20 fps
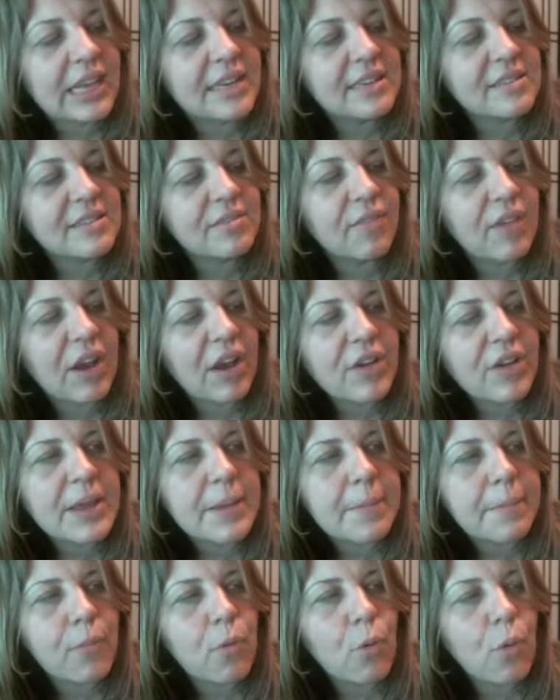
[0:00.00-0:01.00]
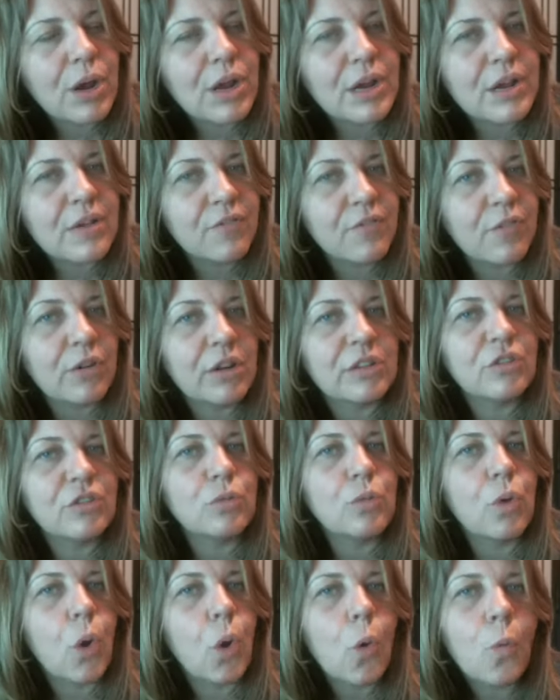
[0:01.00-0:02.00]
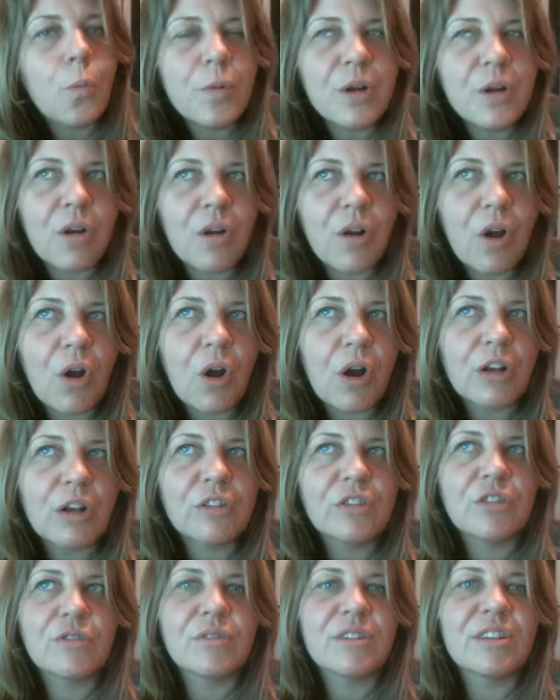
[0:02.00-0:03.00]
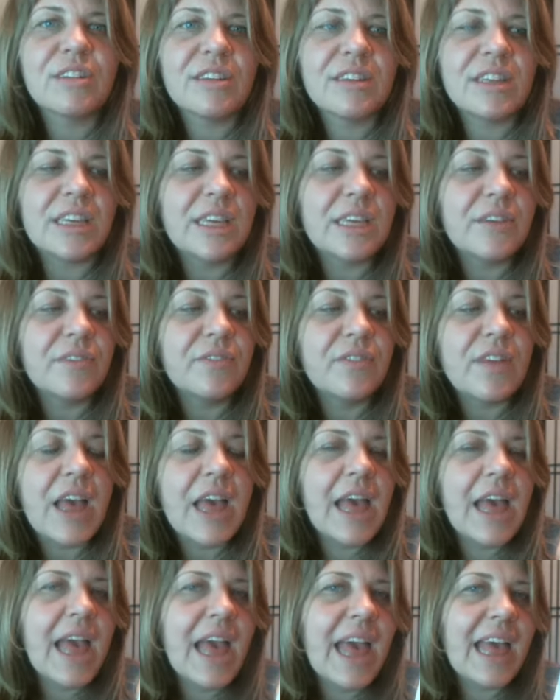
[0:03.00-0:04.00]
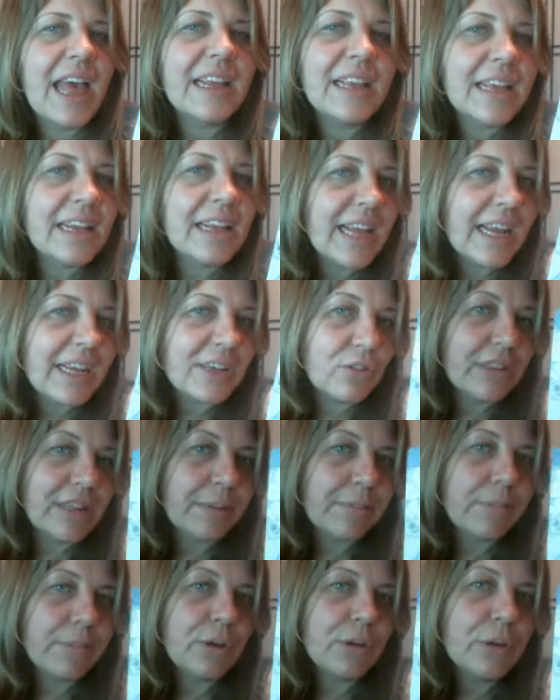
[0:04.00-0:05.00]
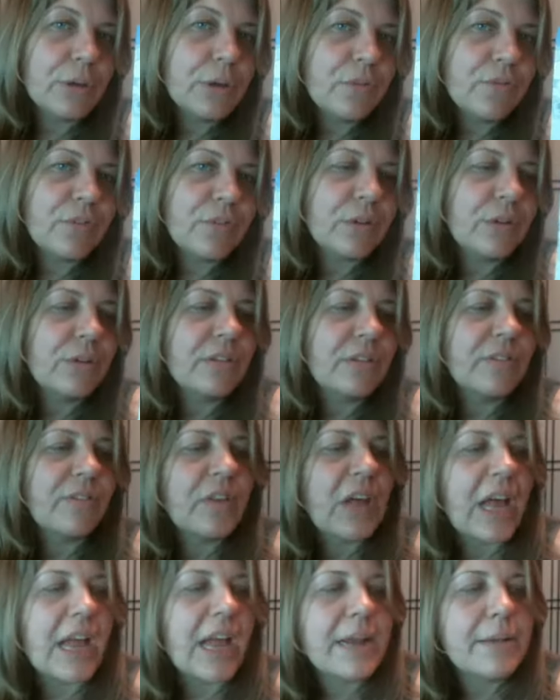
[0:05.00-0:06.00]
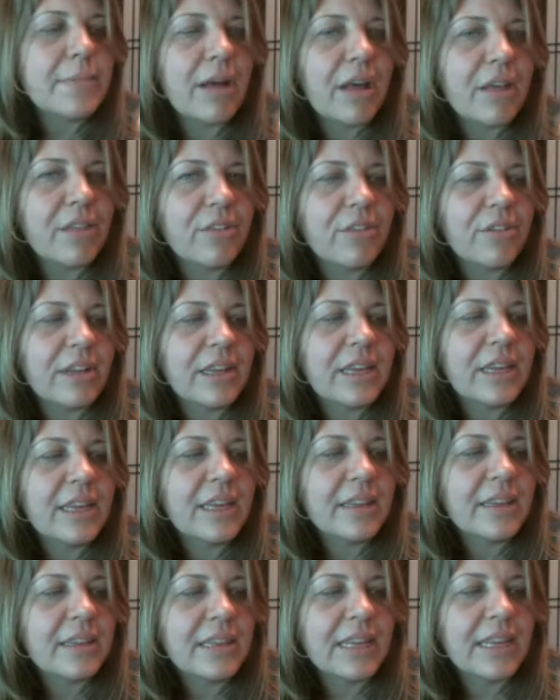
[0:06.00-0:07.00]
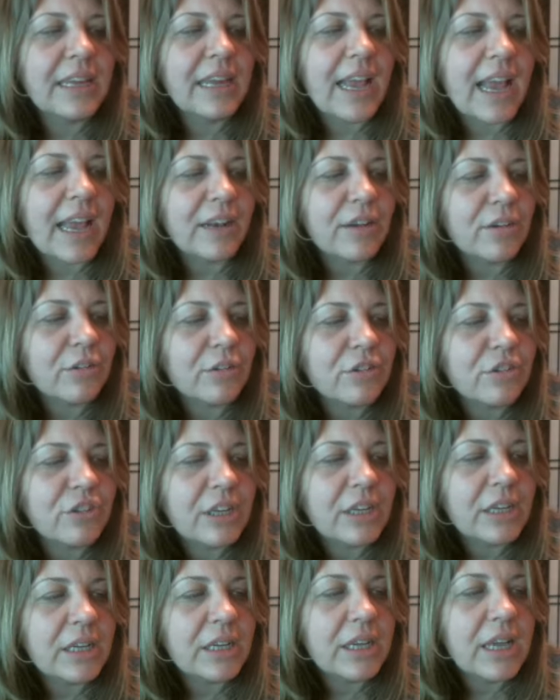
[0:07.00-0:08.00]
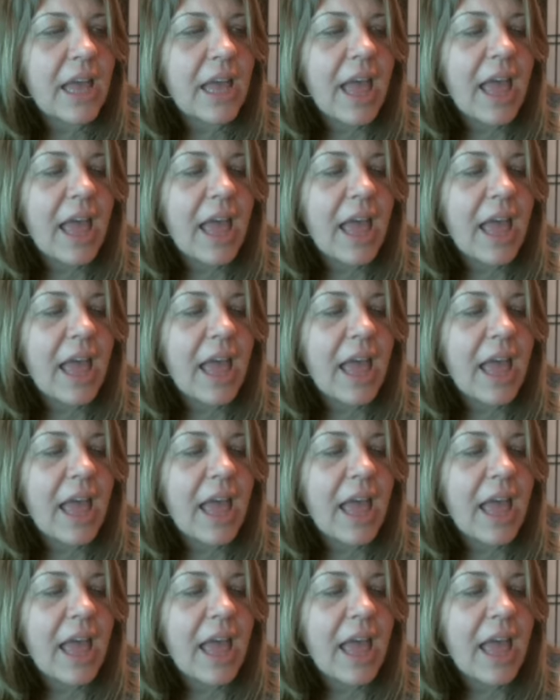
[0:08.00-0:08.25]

It is very important for us to open our heart to receive and connect with that beautiful divine mother healing energy